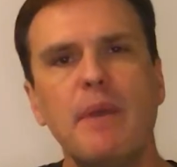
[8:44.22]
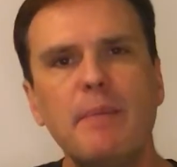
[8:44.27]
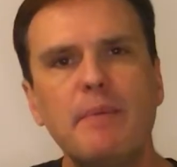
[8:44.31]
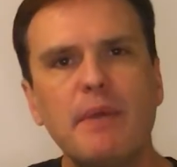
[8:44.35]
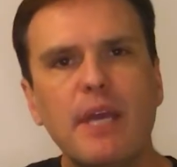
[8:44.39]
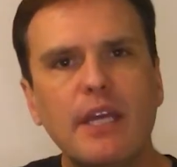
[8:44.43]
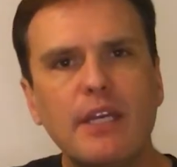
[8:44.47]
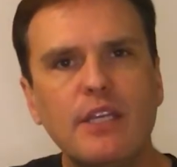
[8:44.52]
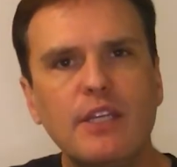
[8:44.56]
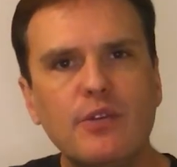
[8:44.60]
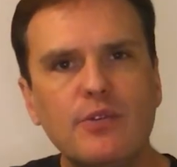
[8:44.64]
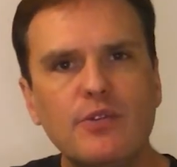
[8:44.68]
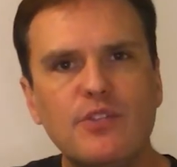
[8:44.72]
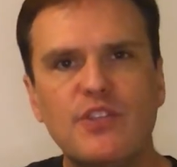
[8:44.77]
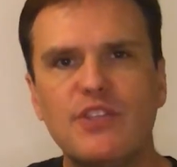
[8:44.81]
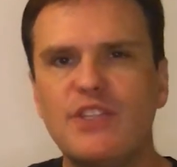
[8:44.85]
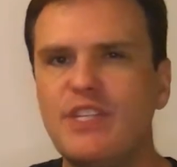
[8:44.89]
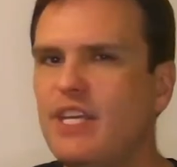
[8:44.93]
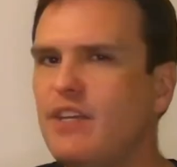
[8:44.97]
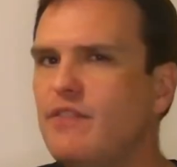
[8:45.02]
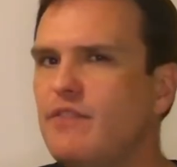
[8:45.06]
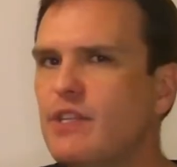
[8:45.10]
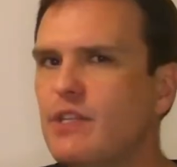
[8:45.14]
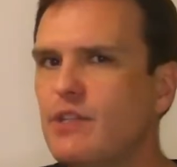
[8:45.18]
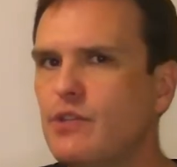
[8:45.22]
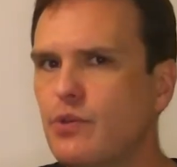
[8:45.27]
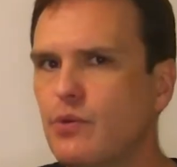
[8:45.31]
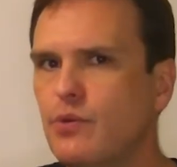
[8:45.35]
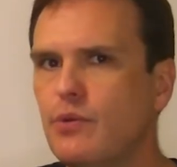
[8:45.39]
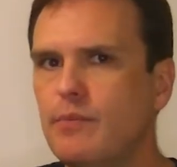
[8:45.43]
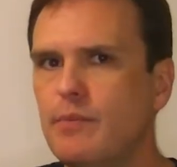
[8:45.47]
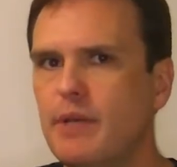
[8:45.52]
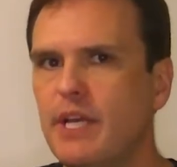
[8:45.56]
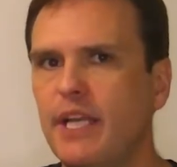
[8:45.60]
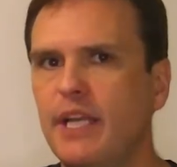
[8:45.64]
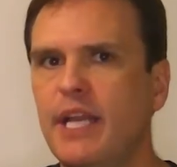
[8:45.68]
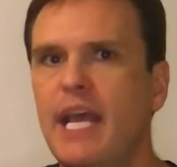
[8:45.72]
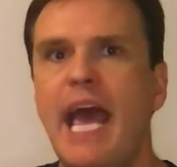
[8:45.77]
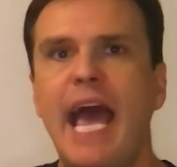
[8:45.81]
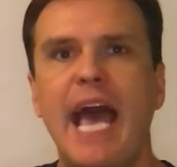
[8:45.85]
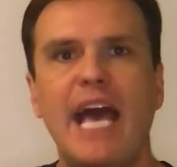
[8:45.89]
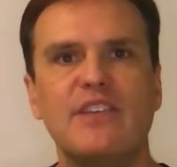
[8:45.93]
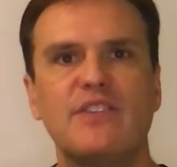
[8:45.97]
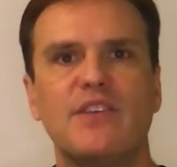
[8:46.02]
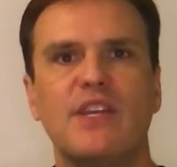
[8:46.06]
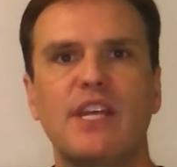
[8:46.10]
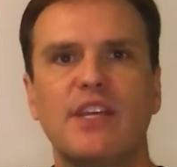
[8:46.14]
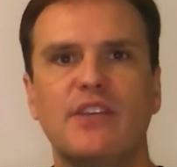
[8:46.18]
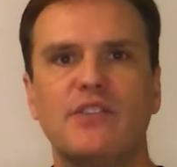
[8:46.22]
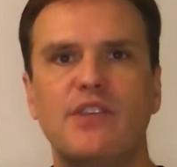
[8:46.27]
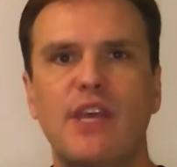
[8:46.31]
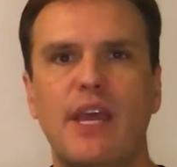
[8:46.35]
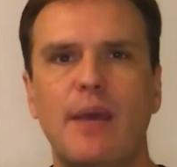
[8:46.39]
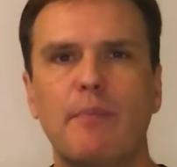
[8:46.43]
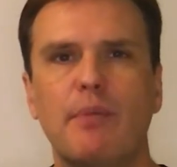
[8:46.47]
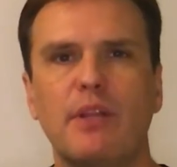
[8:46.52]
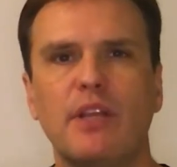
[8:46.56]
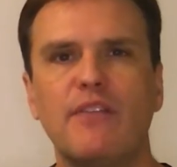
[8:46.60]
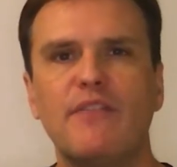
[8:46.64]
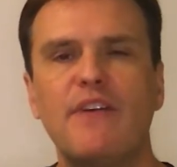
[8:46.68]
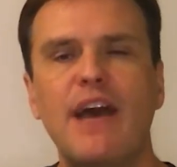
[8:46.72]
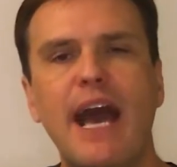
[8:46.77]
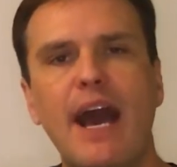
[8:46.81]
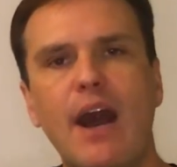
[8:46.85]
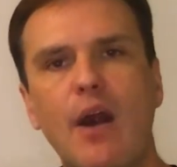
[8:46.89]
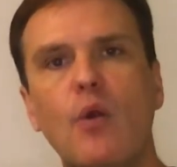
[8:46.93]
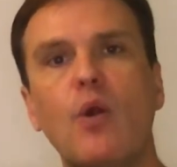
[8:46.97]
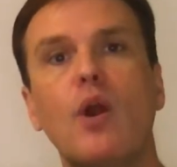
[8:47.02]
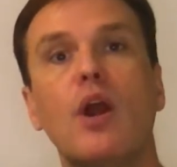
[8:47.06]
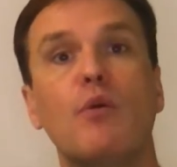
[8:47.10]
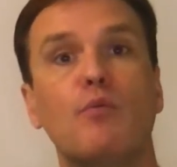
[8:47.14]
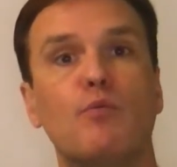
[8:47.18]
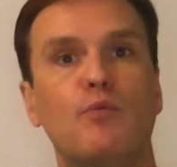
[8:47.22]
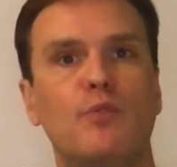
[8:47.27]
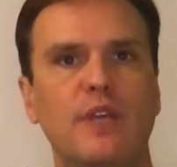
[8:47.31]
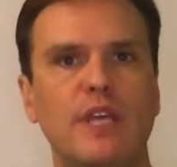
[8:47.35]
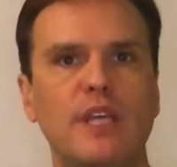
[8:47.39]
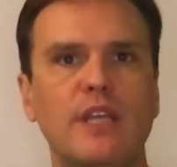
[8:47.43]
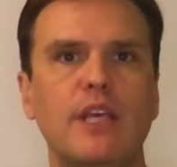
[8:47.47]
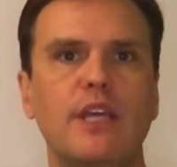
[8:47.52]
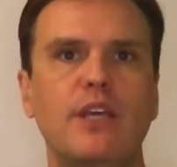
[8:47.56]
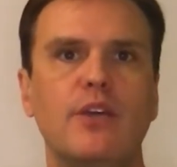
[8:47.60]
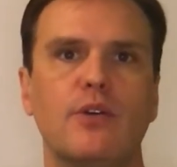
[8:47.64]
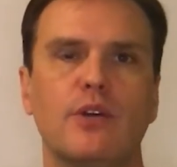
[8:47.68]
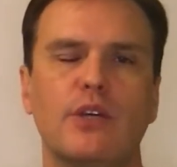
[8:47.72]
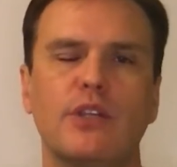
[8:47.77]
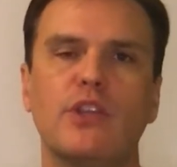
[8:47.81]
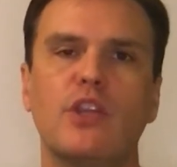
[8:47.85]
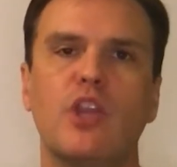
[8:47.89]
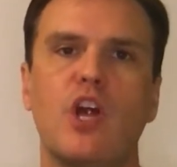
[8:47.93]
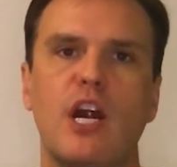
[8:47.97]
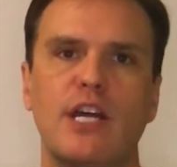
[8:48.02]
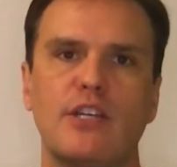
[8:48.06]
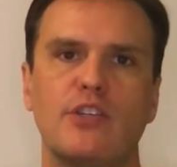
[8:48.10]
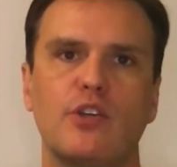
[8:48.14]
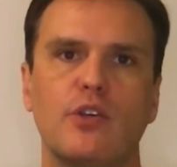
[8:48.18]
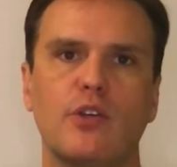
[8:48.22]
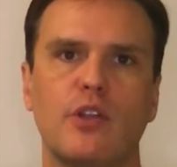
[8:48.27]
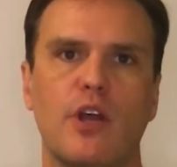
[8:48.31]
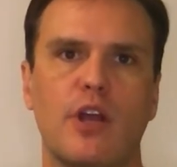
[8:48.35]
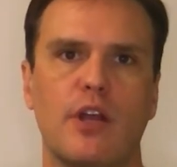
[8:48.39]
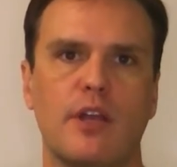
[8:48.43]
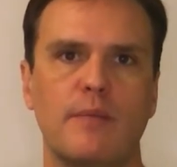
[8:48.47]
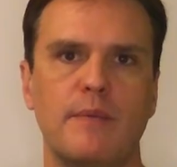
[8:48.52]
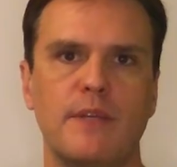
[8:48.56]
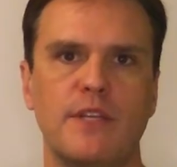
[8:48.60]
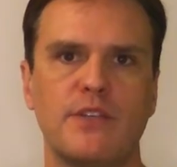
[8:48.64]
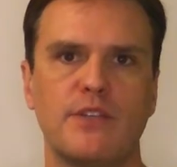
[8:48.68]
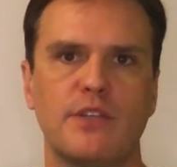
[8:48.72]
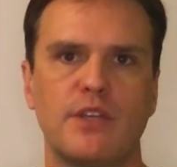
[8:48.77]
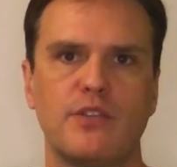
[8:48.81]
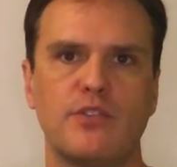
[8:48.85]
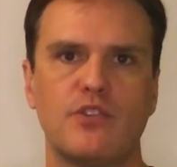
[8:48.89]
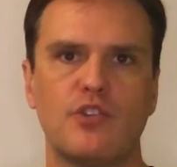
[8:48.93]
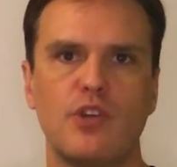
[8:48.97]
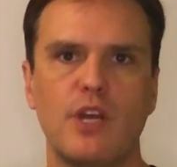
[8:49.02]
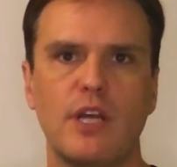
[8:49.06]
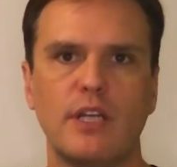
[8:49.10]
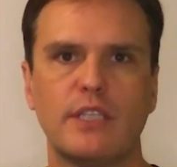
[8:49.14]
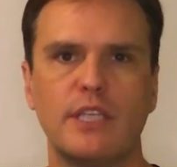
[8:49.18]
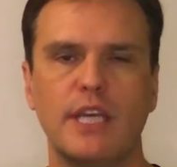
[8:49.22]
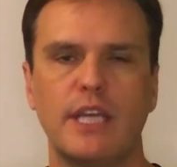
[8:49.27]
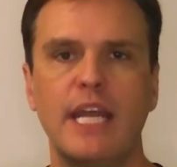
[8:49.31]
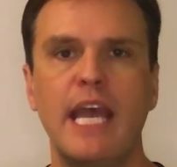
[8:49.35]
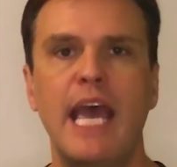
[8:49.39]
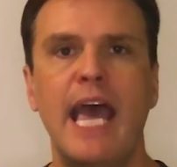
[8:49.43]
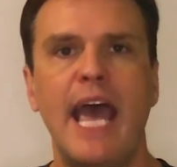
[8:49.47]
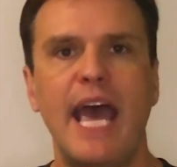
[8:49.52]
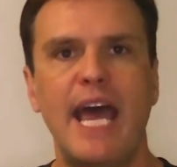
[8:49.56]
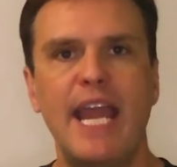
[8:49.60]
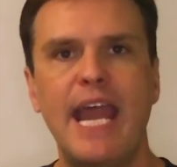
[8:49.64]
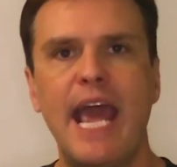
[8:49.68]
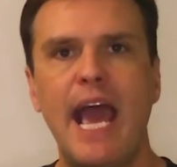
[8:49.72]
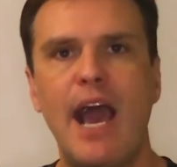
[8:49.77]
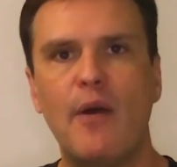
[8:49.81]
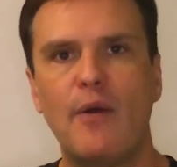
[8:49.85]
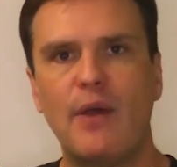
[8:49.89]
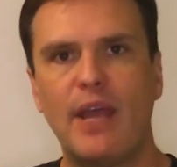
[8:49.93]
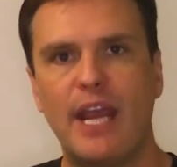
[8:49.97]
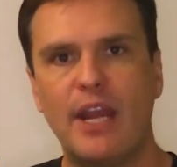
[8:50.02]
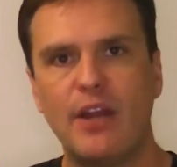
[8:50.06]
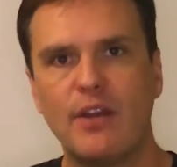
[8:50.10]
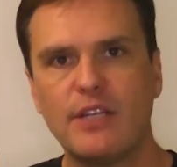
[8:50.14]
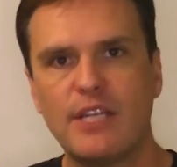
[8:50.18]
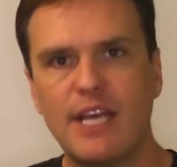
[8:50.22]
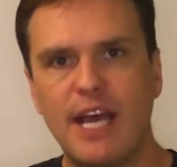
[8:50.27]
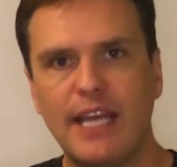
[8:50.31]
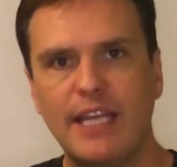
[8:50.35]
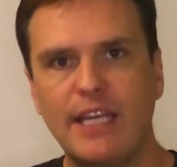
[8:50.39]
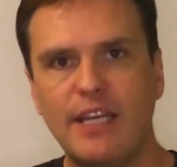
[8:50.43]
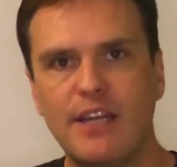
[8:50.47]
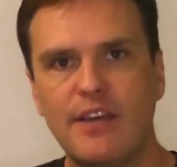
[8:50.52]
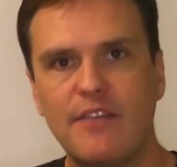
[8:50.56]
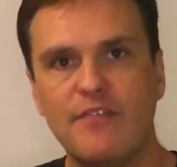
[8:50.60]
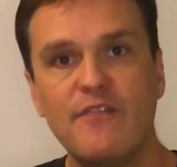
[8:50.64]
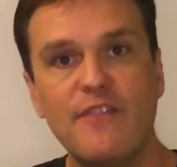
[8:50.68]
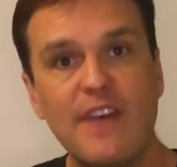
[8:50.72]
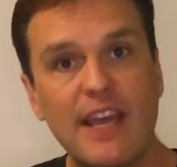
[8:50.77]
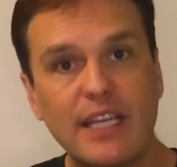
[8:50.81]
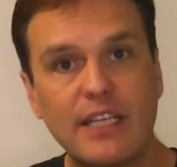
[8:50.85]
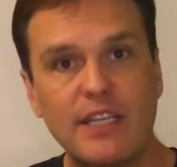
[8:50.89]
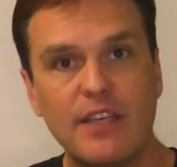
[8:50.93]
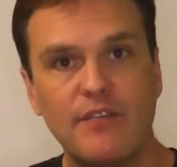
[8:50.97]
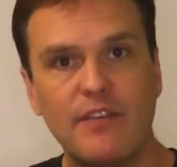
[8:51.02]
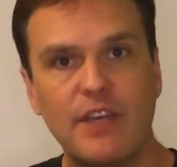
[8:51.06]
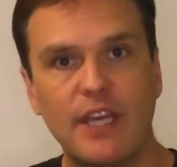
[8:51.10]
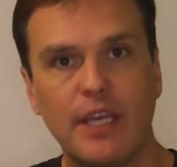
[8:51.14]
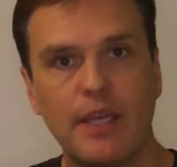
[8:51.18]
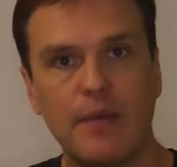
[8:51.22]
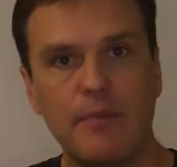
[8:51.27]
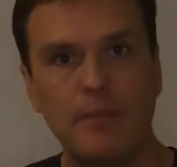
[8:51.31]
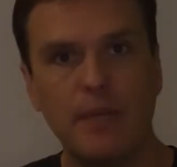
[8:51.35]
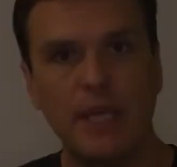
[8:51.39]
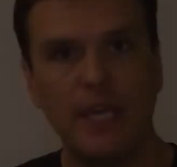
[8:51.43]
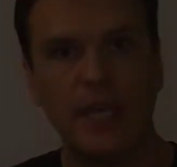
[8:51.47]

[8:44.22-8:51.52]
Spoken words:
maybe I'd use Stephen Toulmin as an example of how a really good logical argument is constructed and how airtight and effective it can